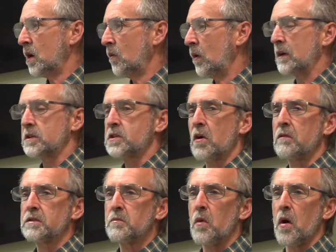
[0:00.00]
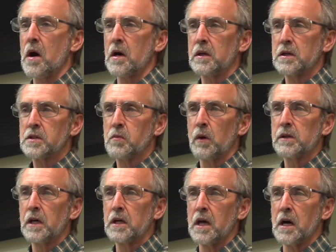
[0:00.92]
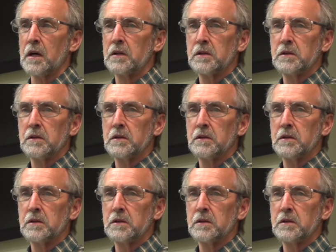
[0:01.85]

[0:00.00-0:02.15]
well, it serves him right. It's what they get.